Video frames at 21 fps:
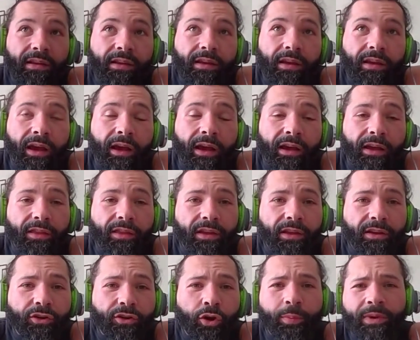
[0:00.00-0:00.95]

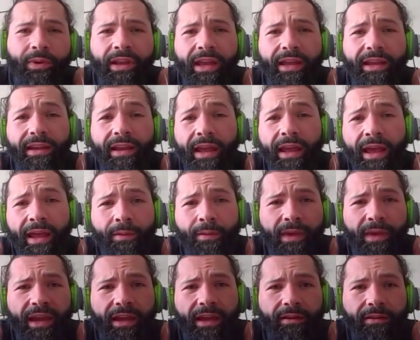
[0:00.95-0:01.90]
the Copenhagen
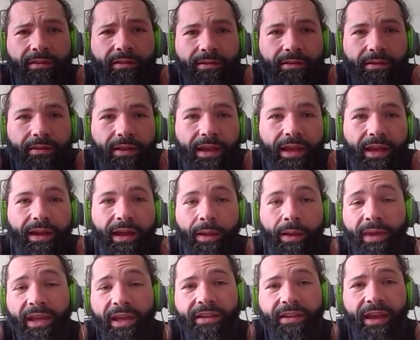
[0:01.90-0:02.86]
Hangman and I
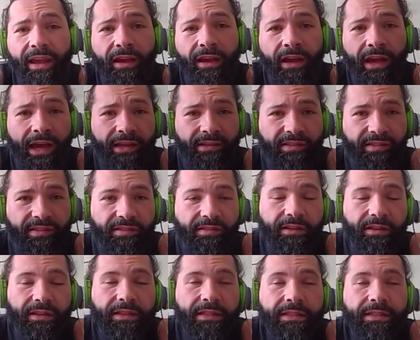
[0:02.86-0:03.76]
met Chaos,